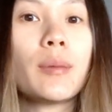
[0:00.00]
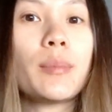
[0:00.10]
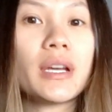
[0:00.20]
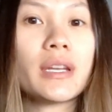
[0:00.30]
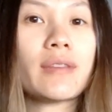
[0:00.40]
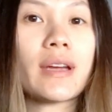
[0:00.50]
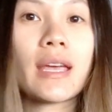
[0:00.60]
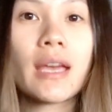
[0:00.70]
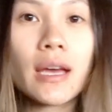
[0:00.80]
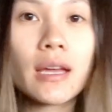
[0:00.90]
But if I
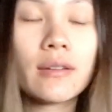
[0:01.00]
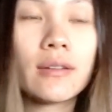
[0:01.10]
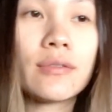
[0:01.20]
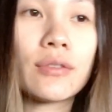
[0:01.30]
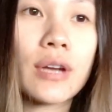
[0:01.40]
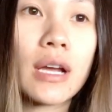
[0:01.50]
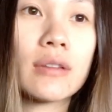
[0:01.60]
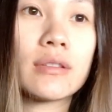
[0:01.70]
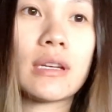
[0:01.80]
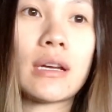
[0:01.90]
can, for
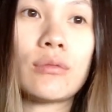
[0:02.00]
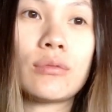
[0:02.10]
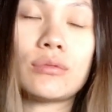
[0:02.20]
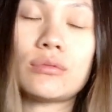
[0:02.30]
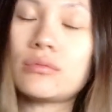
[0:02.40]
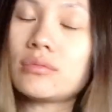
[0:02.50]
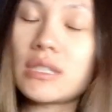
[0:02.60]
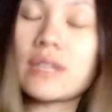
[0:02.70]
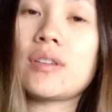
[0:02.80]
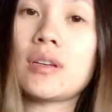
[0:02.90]
now, then I will
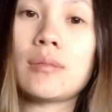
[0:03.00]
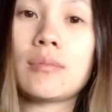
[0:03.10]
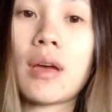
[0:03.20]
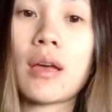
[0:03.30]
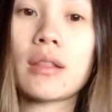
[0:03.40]
give him